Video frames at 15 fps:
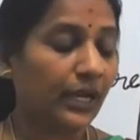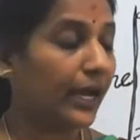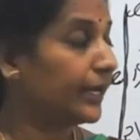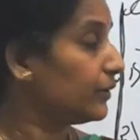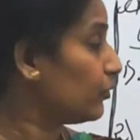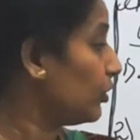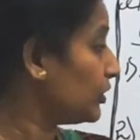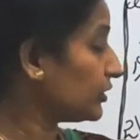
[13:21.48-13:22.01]

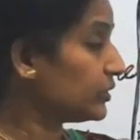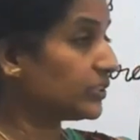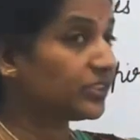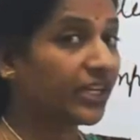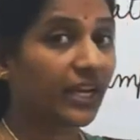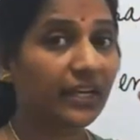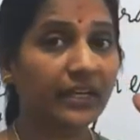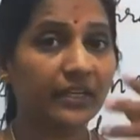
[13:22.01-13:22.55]
and what
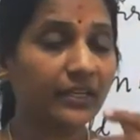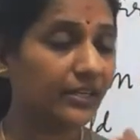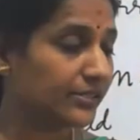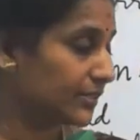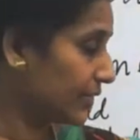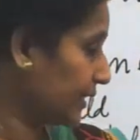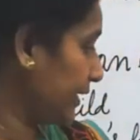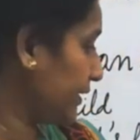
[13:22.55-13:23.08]
staring is
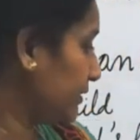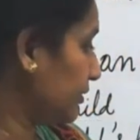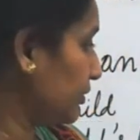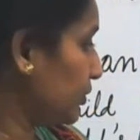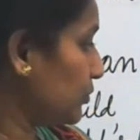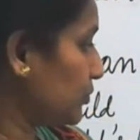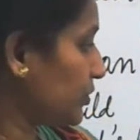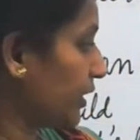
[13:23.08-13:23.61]
like,
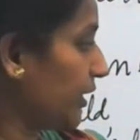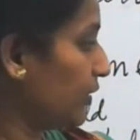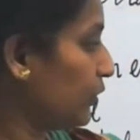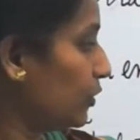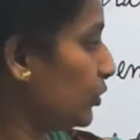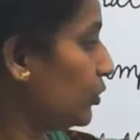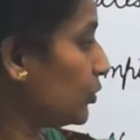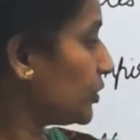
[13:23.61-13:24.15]
you see,
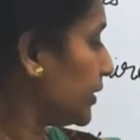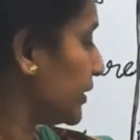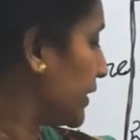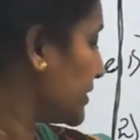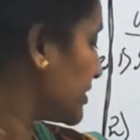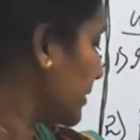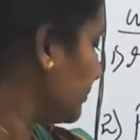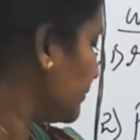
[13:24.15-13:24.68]
looking
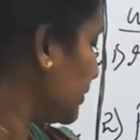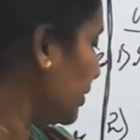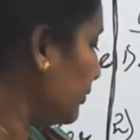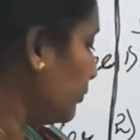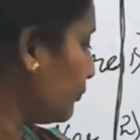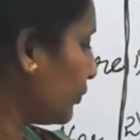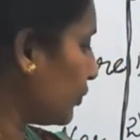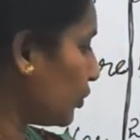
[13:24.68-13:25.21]
at
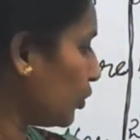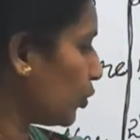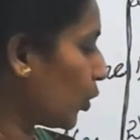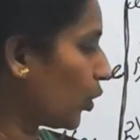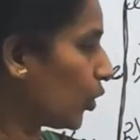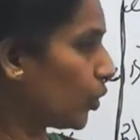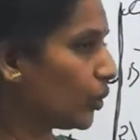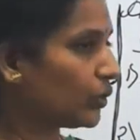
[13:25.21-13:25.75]
something for a
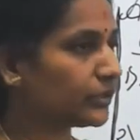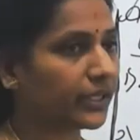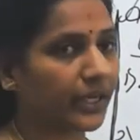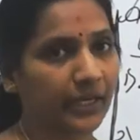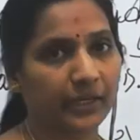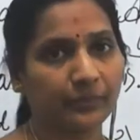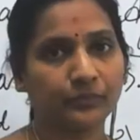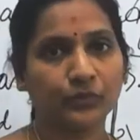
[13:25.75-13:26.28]
long
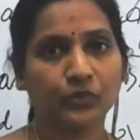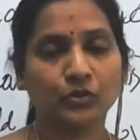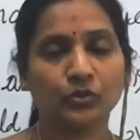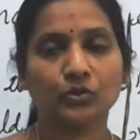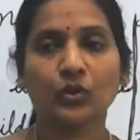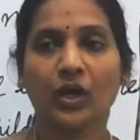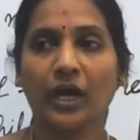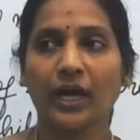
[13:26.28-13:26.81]
time.
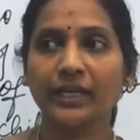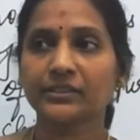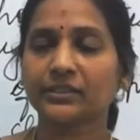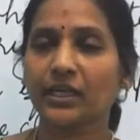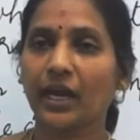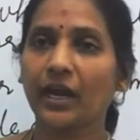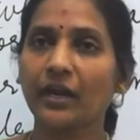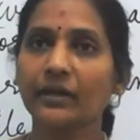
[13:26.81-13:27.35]
So I
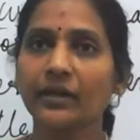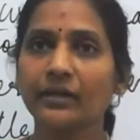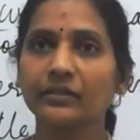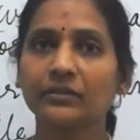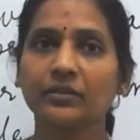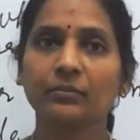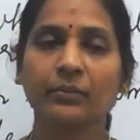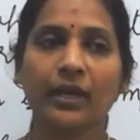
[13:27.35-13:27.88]
stared at
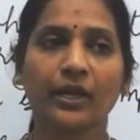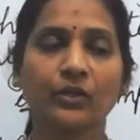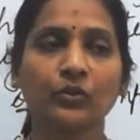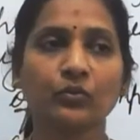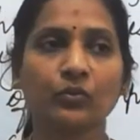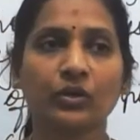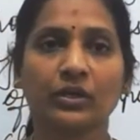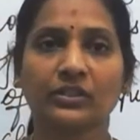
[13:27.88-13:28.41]
the
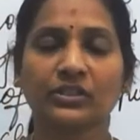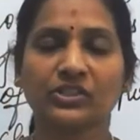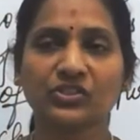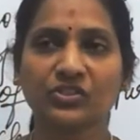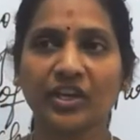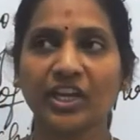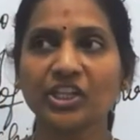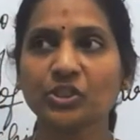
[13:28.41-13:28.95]
man, the
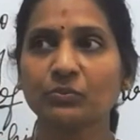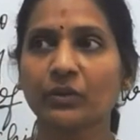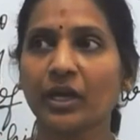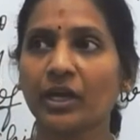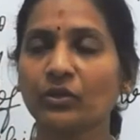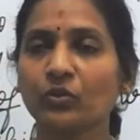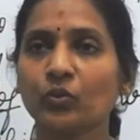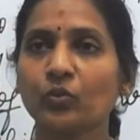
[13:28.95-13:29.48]
strange
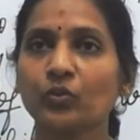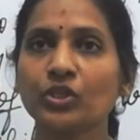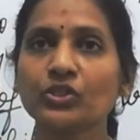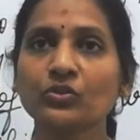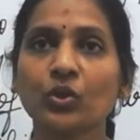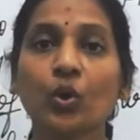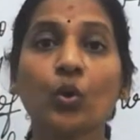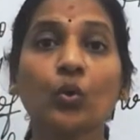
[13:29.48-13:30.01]
man who
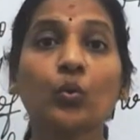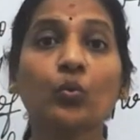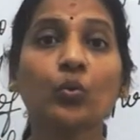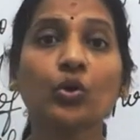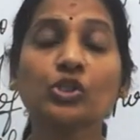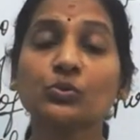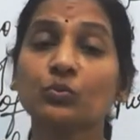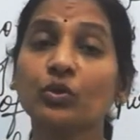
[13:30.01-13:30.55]

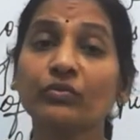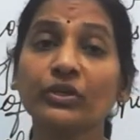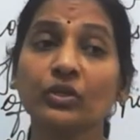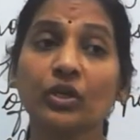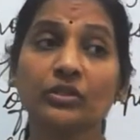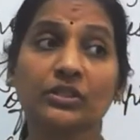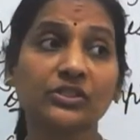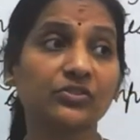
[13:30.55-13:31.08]
was moving
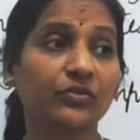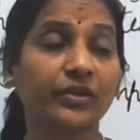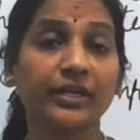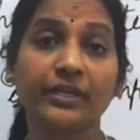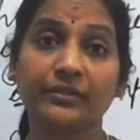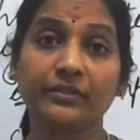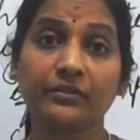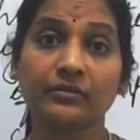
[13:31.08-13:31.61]
on the
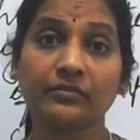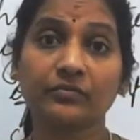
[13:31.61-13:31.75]
street.